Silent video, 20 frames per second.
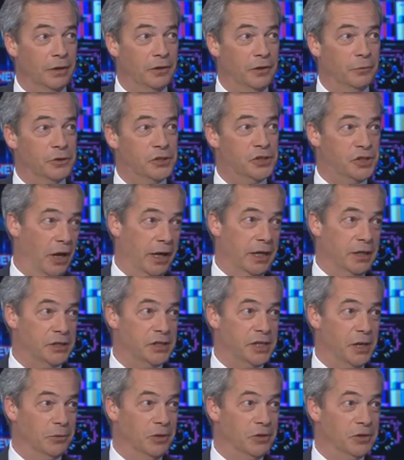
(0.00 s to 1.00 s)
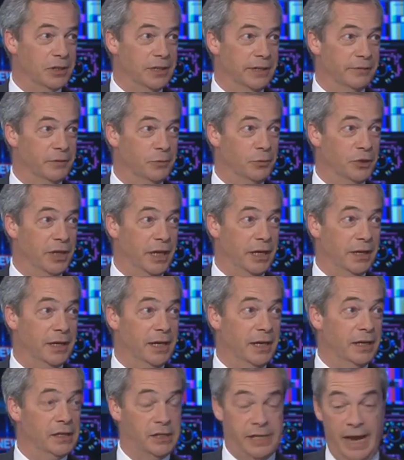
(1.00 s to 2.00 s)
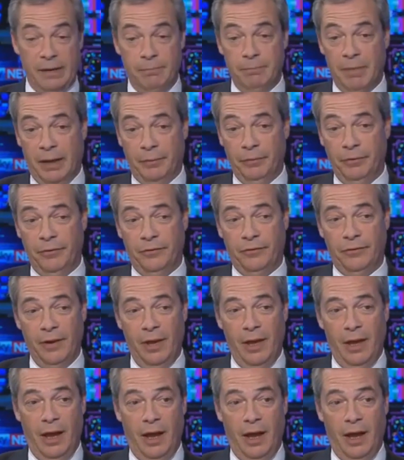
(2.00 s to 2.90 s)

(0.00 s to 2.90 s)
that was signed, sealed and delivered within 10 months.